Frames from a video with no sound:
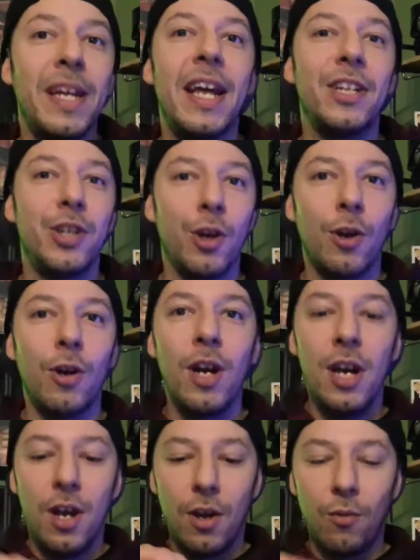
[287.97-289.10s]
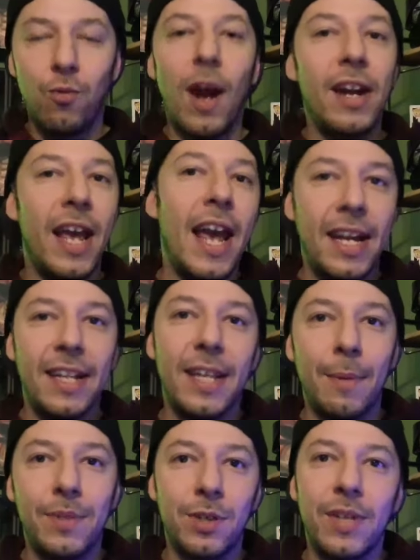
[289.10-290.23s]
And you're right ahead of
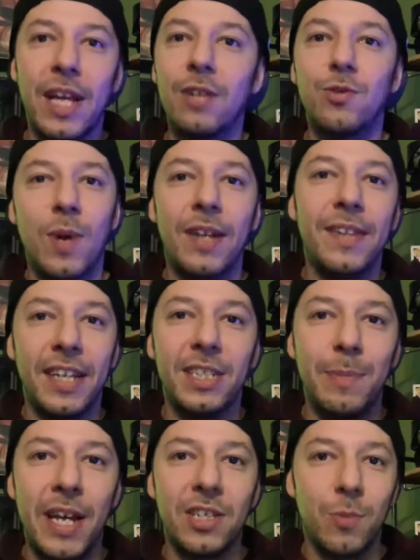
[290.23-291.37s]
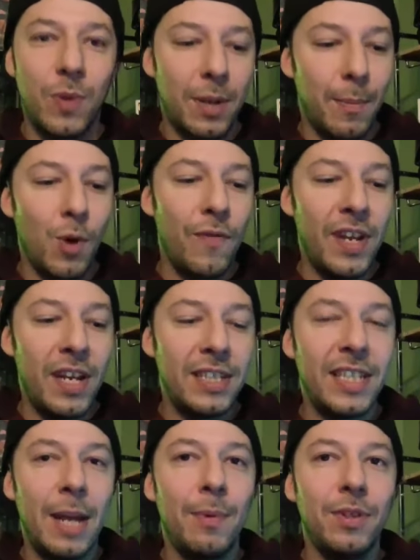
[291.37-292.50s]
them. So that's what I think is best. When a movie is
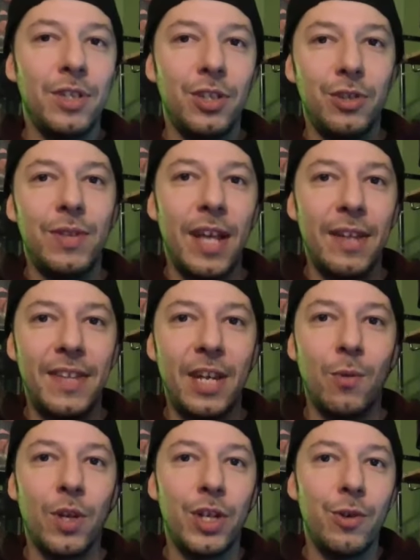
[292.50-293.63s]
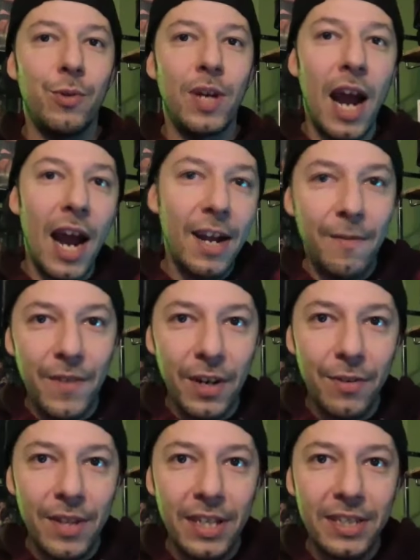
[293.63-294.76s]
able to do that thing where you kind of figure
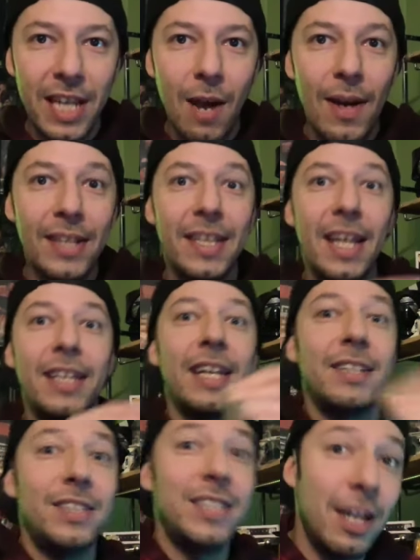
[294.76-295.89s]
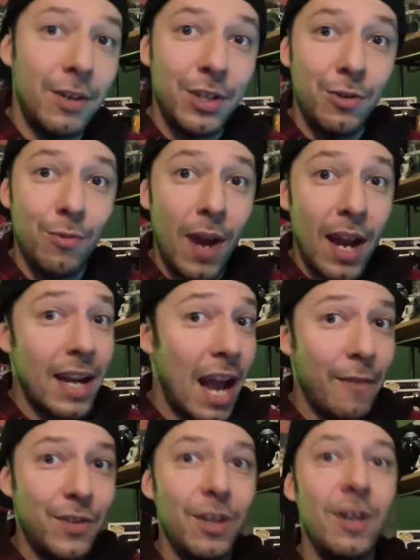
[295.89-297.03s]
things out and then they tell you right
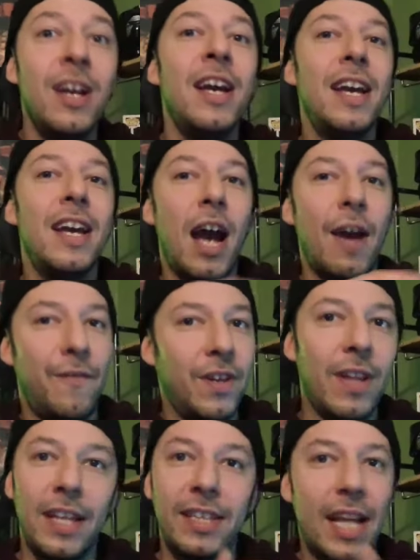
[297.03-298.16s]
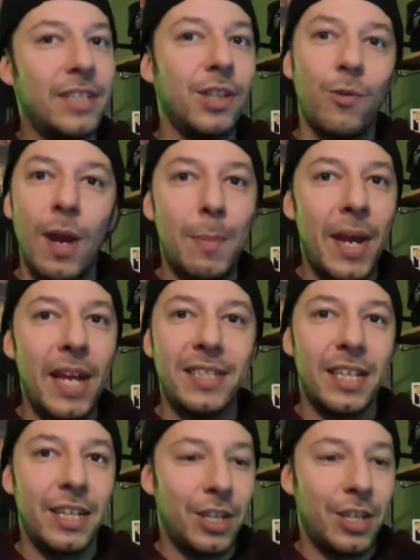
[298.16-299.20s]
after, I feel like that's a great pacing.